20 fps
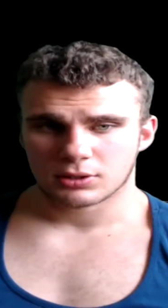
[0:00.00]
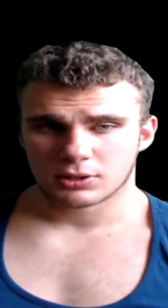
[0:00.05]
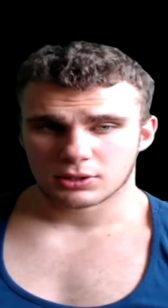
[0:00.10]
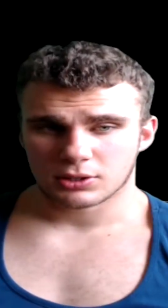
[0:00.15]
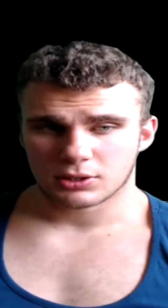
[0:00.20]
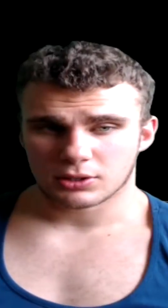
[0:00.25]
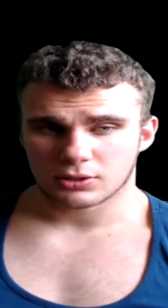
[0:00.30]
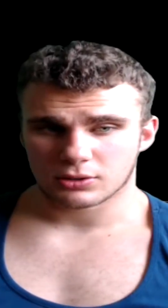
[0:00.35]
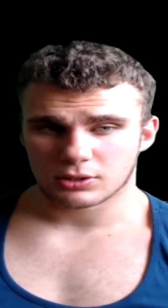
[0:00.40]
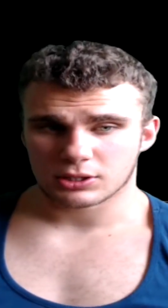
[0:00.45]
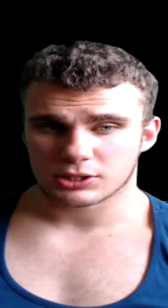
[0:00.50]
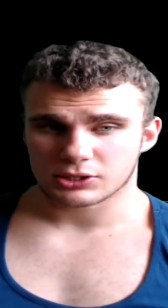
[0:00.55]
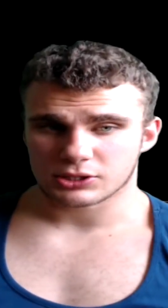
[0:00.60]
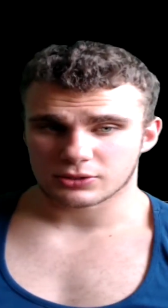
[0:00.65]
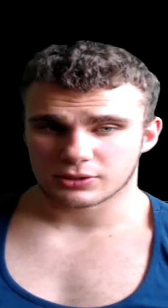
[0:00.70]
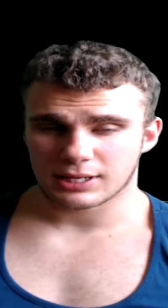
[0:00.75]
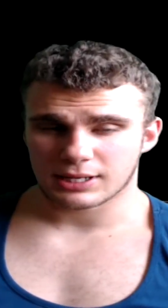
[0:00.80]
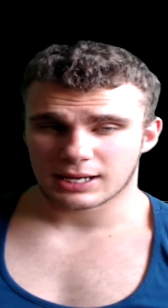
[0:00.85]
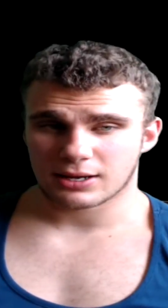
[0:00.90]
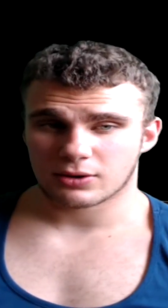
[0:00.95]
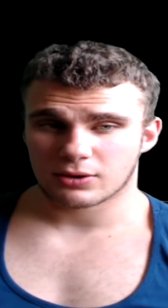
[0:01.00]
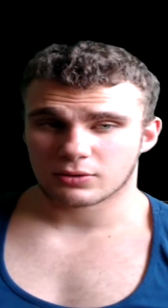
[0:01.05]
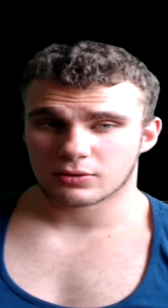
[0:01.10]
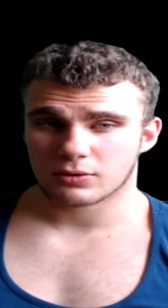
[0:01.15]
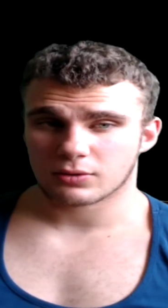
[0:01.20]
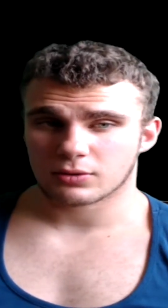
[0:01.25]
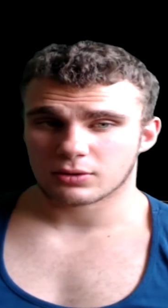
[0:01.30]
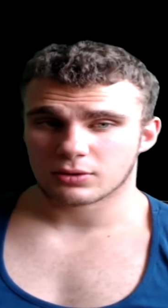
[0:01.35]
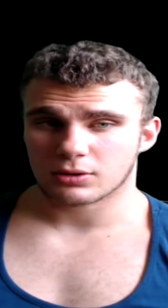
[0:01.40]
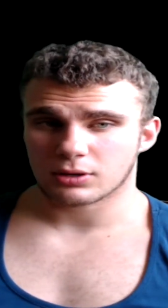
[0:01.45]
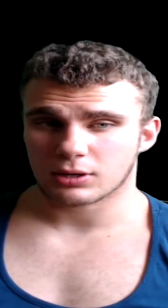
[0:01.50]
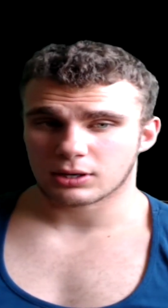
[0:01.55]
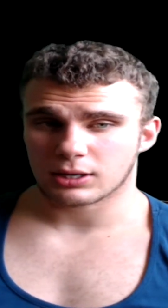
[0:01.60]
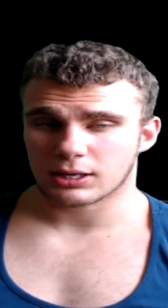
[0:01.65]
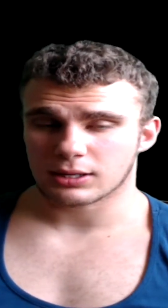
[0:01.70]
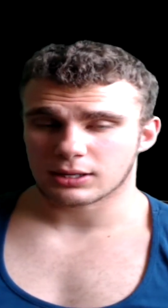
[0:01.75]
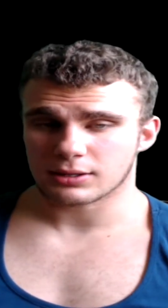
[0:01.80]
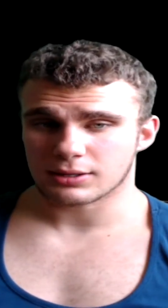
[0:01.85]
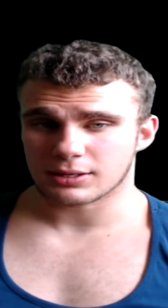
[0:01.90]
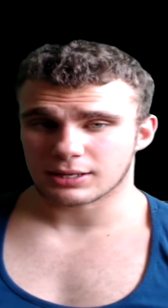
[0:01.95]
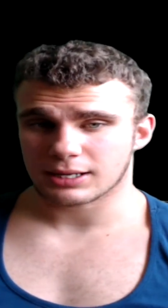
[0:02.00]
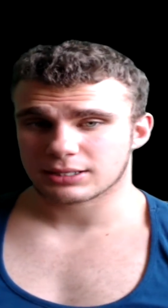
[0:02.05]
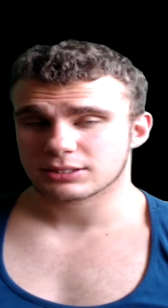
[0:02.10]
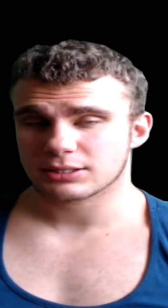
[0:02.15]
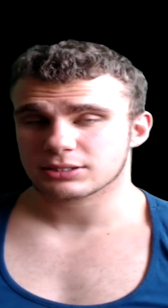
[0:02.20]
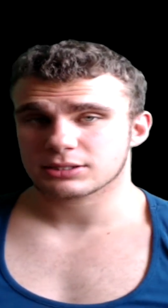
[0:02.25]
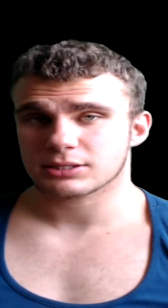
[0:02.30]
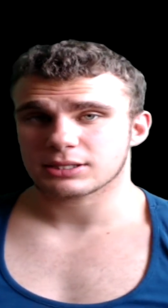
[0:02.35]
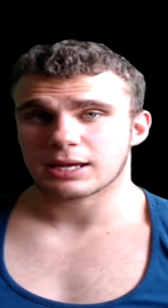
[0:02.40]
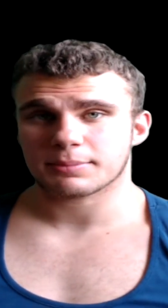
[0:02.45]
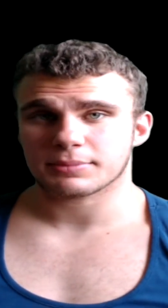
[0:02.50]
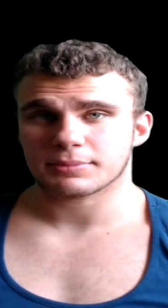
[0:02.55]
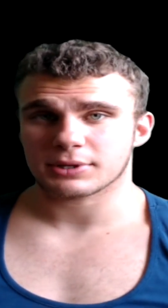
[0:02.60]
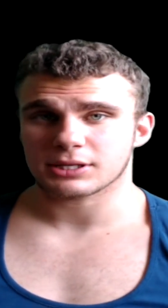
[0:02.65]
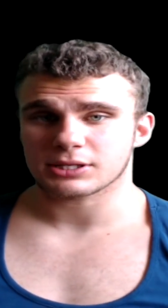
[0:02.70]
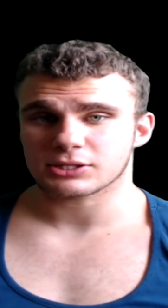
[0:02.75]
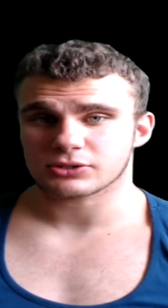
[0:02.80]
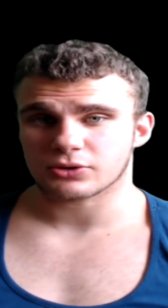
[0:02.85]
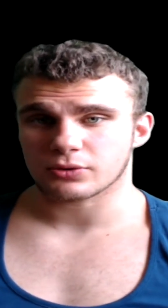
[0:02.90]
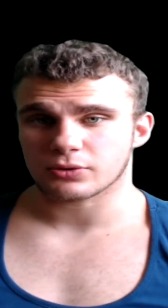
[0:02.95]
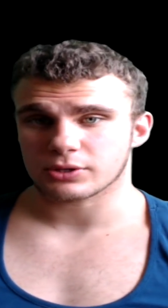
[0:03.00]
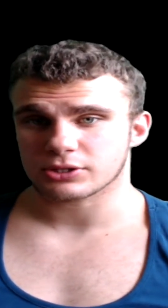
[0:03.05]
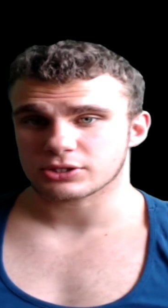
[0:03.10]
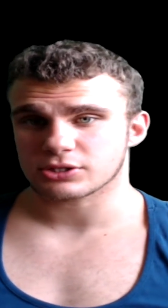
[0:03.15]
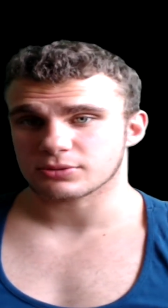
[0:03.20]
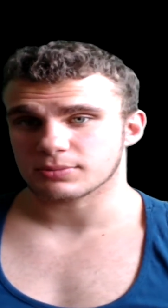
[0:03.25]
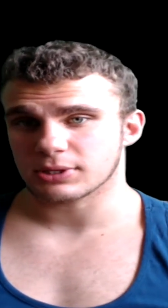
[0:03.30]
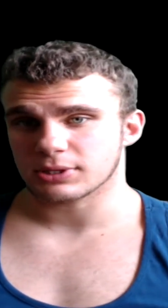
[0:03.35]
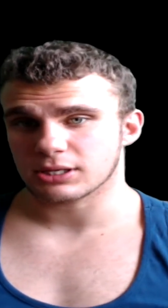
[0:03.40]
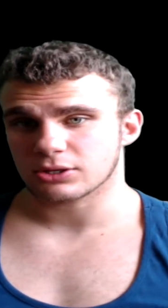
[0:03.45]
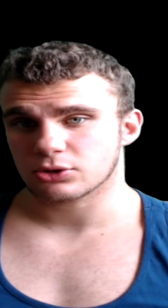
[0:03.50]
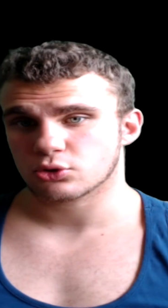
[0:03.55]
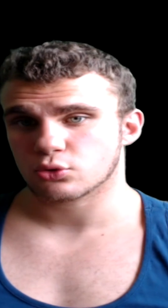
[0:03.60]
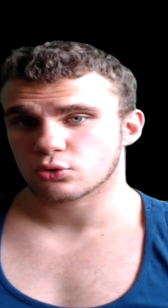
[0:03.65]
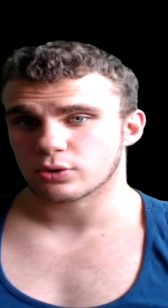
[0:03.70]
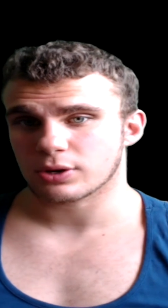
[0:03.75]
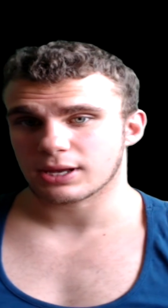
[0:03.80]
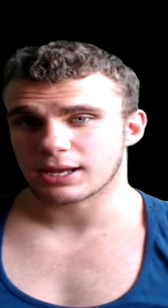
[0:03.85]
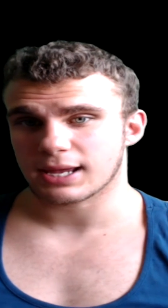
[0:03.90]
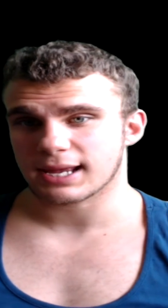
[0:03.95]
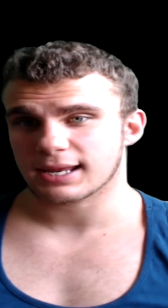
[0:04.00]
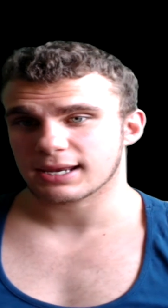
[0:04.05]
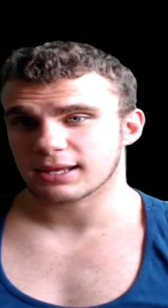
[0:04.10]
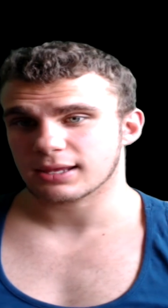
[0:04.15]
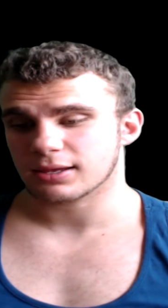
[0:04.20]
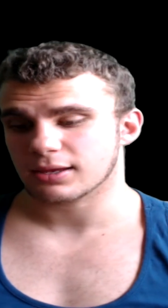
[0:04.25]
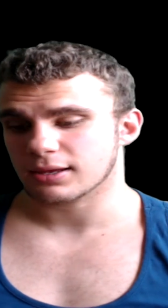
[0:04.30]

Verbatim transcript: Okay, so now uh, the next step is going to be creating